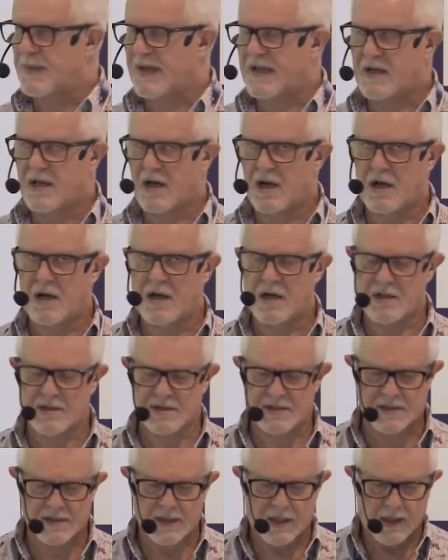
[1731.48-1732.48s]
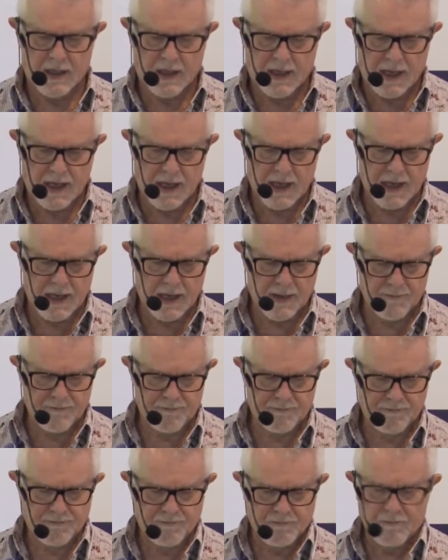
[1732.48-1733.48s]
because
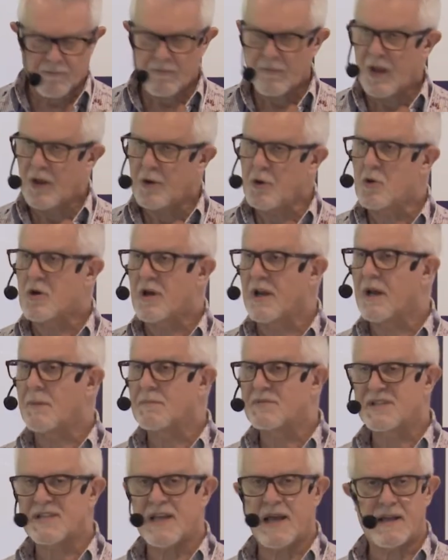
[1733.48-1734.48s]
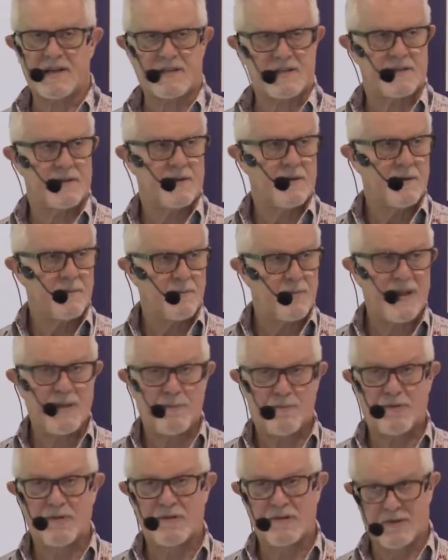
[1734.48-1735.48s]
you can upset
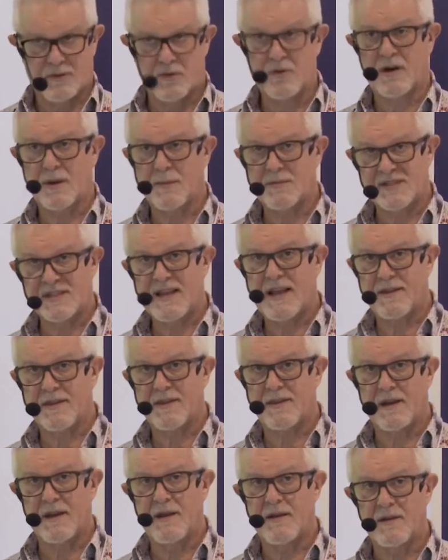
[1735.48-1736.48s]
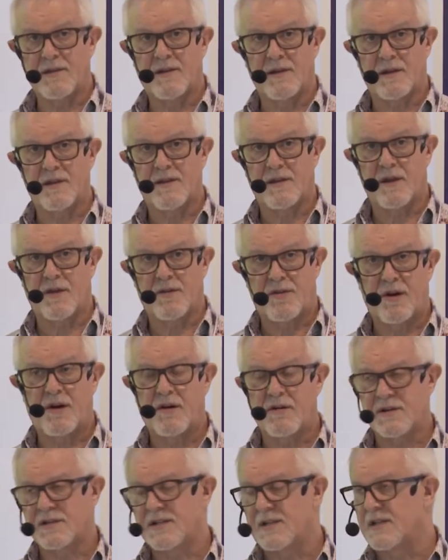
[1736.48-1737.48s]
people, you can upset the
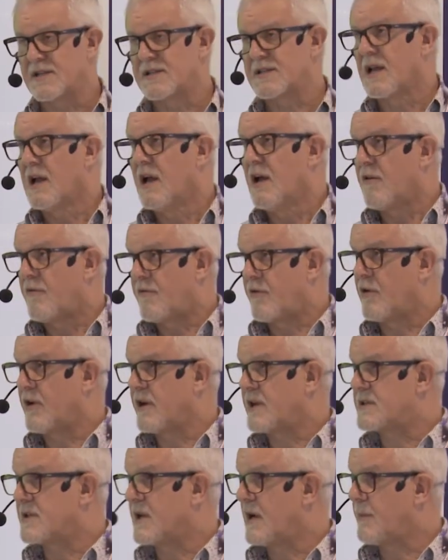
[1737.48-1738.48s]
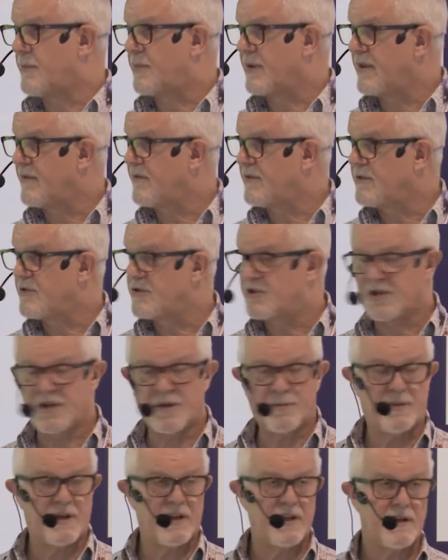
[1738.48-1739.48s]
authorities. For example, in
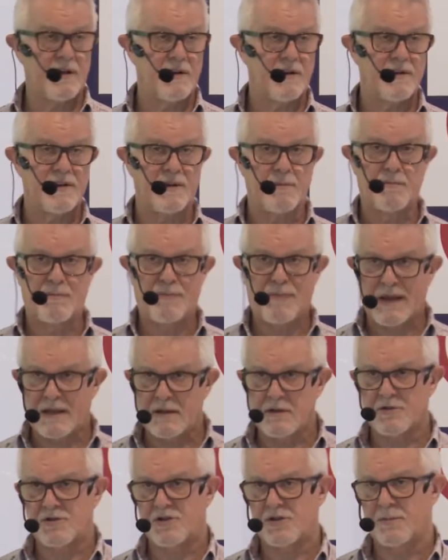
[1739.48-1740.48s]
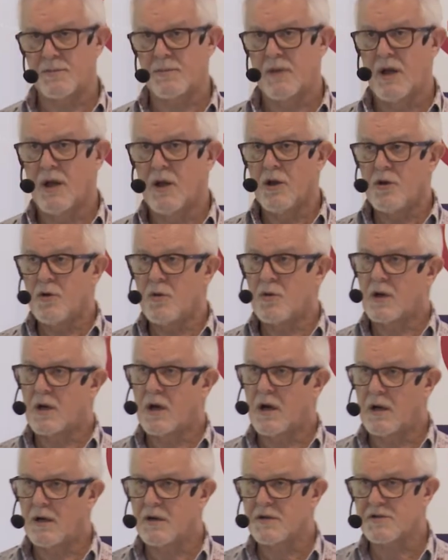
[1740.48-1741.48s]
Germany and in Belgium, you
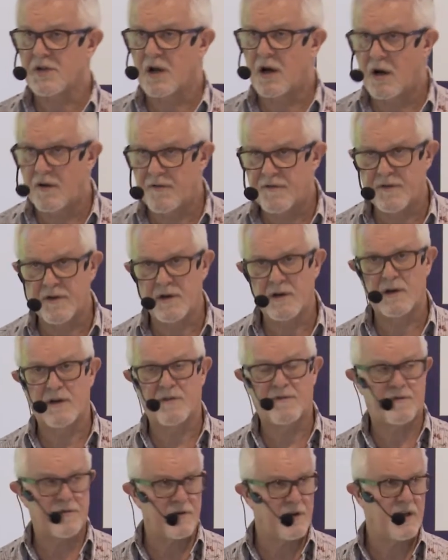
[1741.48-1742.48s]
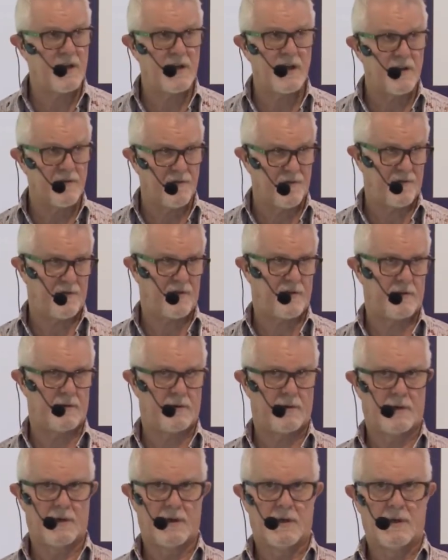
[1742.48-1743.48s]
can't offer a free gift.
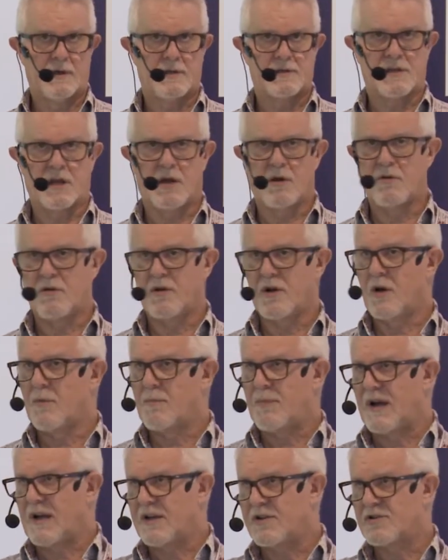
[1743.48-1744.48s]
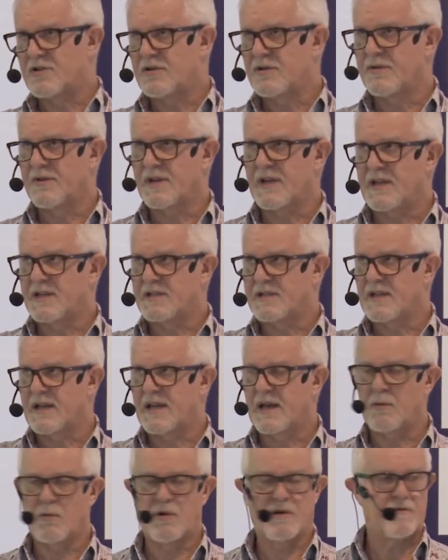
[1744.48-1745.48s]
So, you know, buy 2 of these and
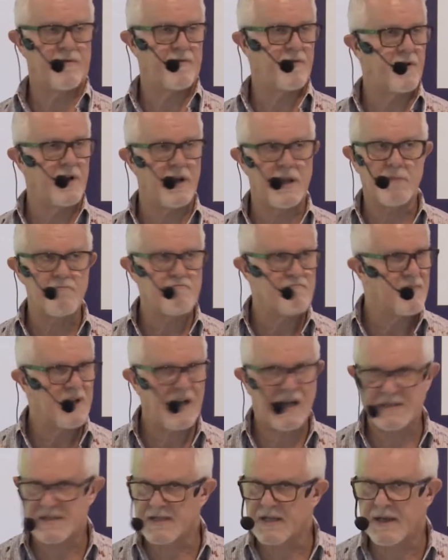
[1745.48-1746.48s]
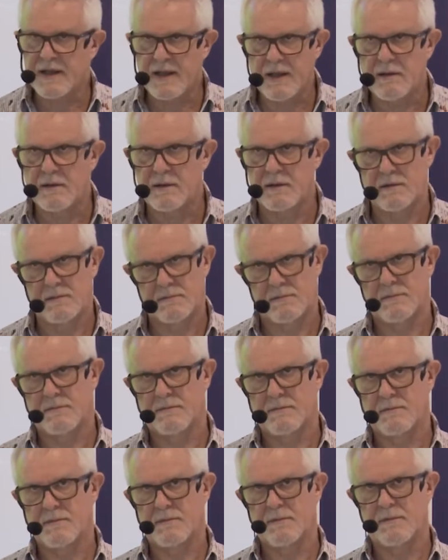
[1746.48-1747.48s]
get 1 free. That's illegal
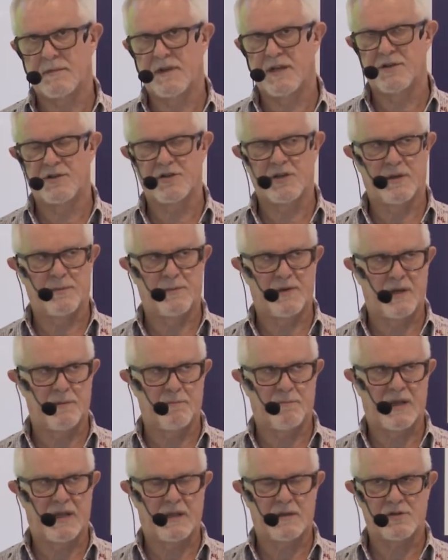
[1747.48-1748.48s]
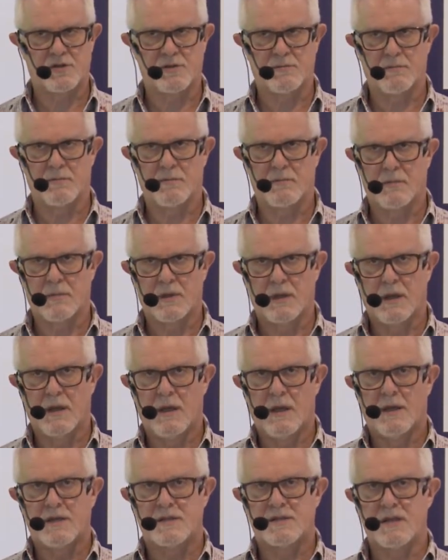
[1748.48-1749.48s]
in Germany and Belgium.
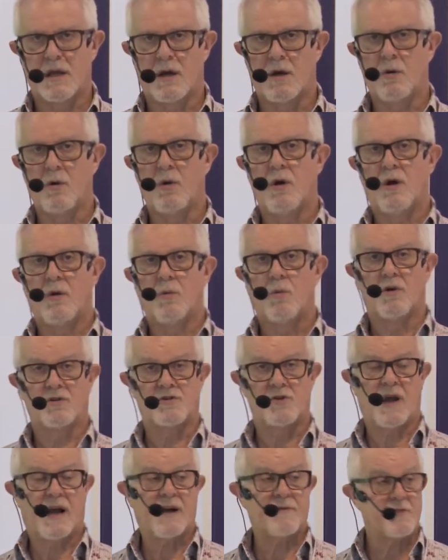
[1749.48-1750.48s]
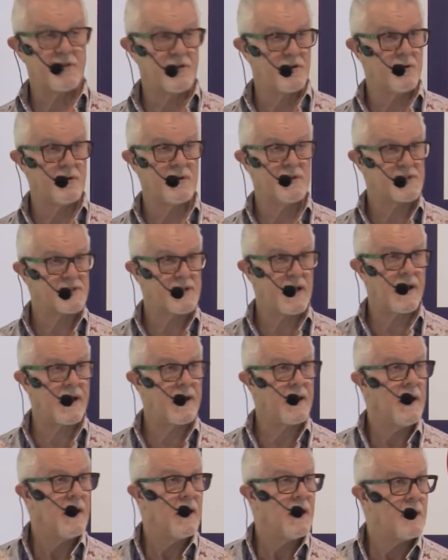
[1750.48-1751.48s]
So what you have to do is
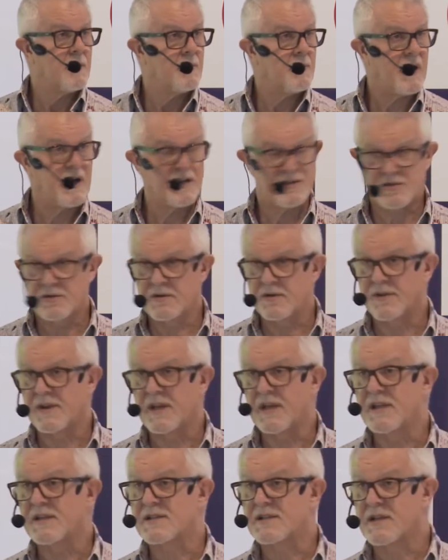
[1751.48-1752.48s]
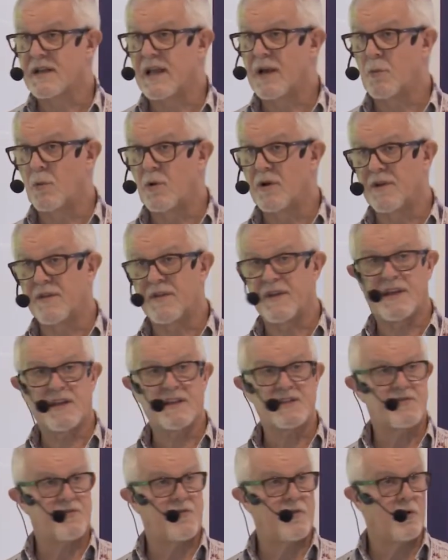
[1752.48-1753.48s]
say, buy 2 of these and get 1 of
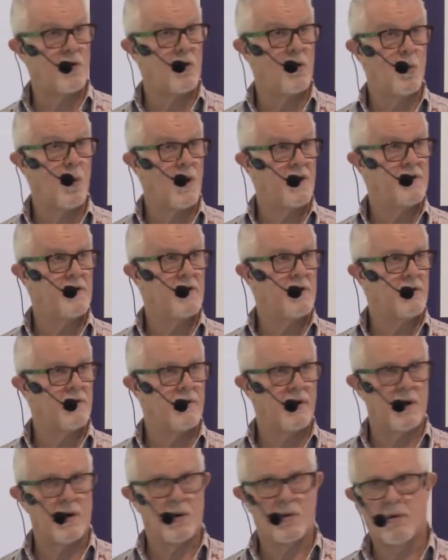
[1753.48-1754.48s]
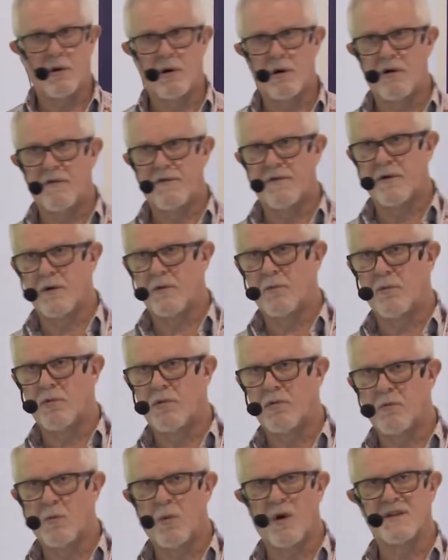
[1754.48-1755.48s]
these for €1 or for
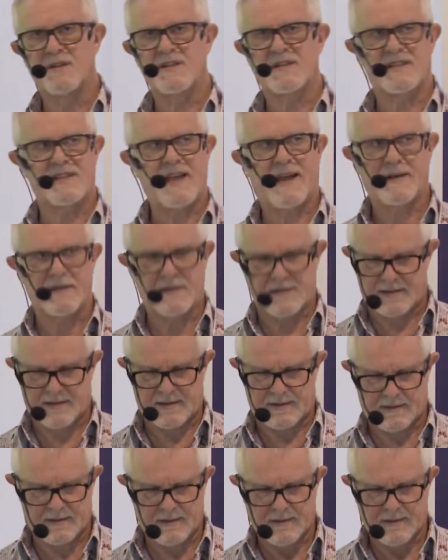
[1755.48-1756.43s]
1 cent.